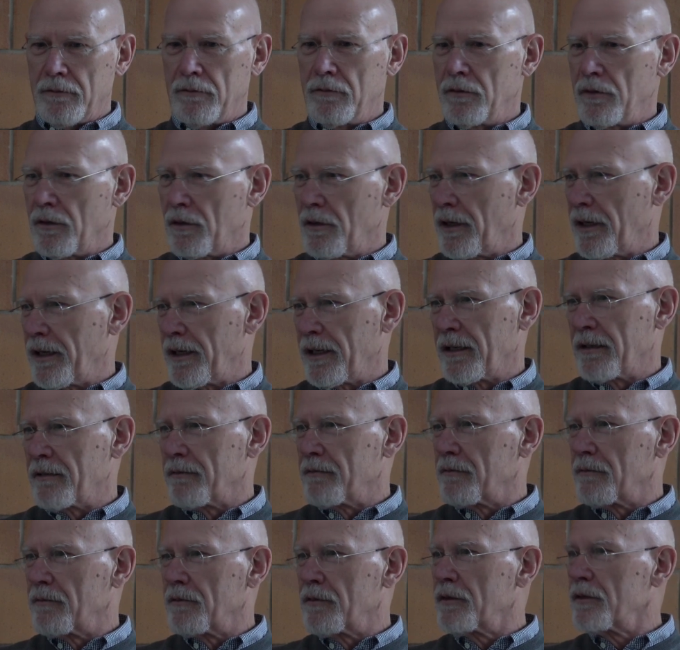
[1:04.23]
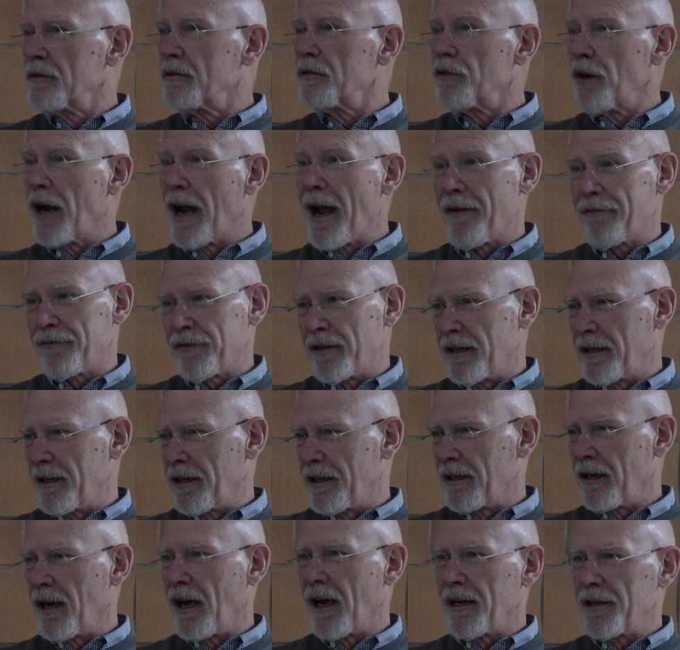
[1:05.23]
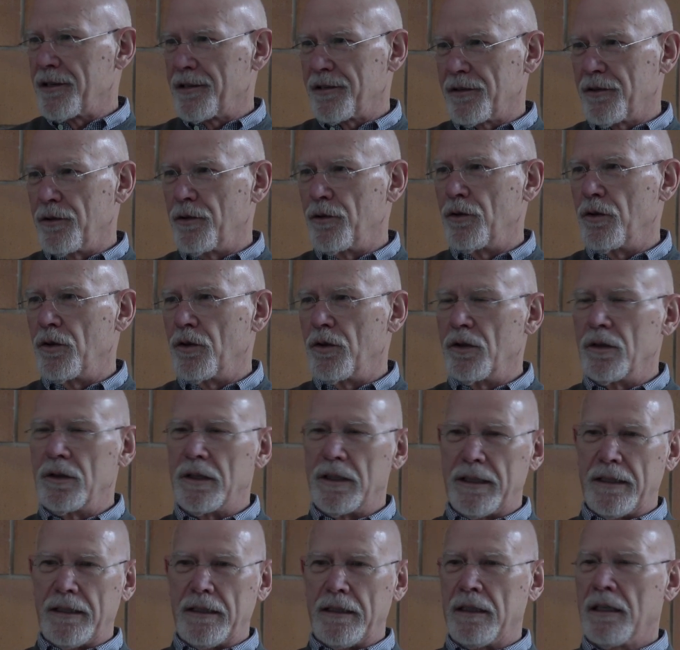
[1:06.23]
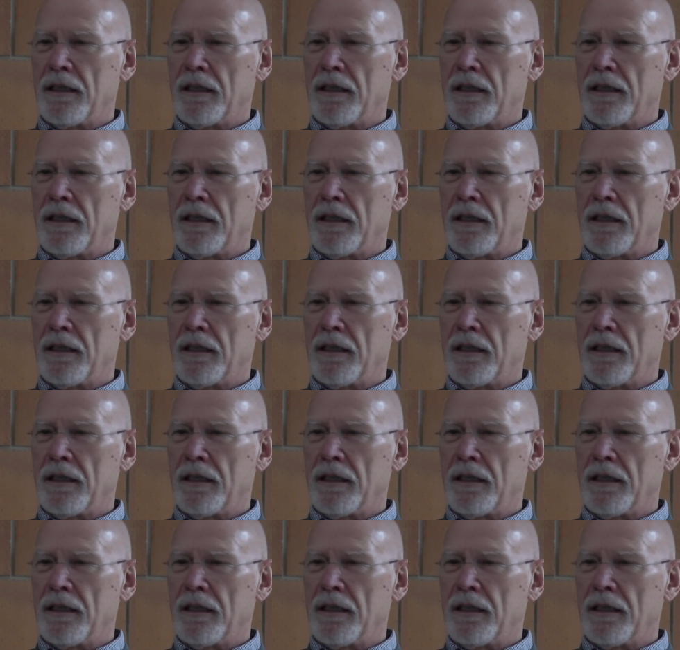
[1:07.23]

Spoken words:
learning and drafting in high school, and